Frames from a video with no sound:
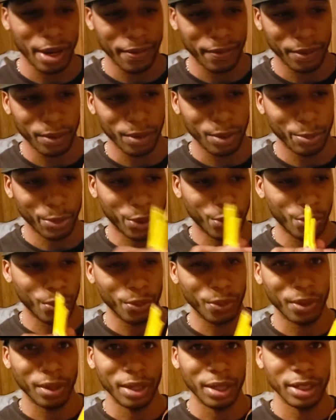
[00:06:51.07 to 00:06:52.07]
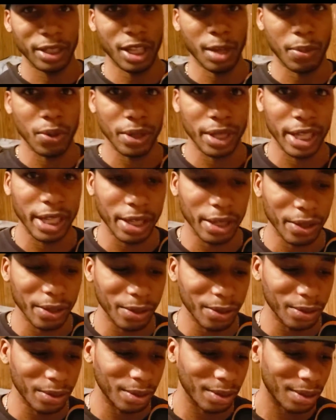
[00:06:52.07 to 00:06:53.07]
rifle. Pew, double
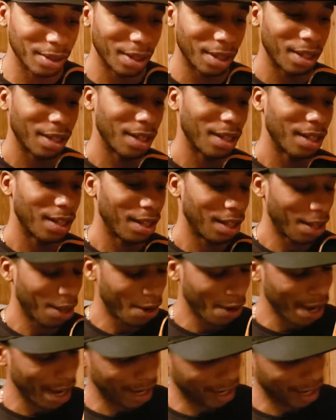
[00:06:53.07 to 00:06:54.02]
kill. All